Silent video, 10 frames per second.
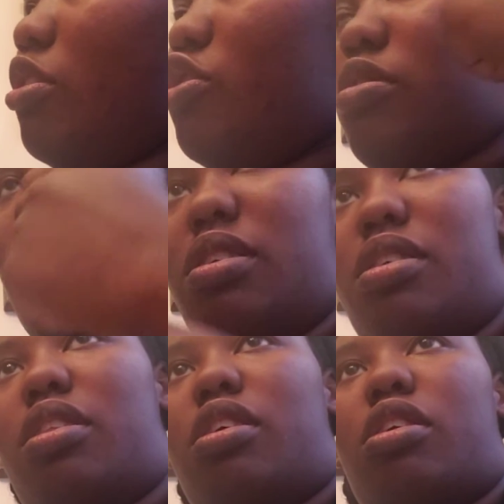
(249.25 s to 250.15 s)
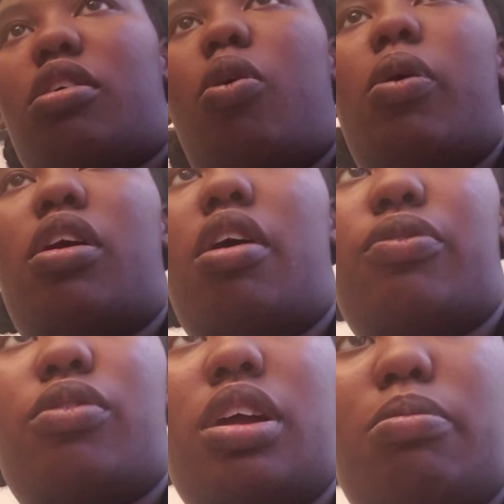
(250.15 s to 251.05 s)
it just means that their coin
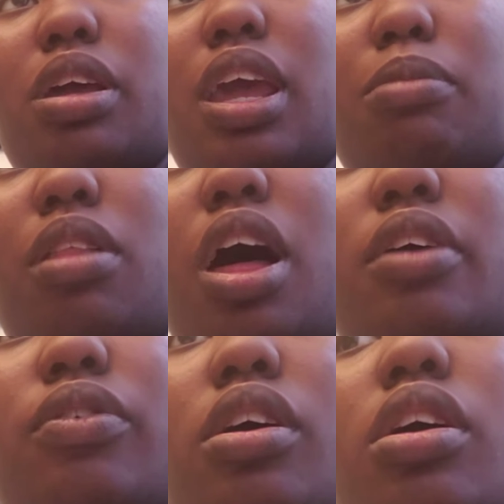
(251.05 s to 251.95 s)
offering became live.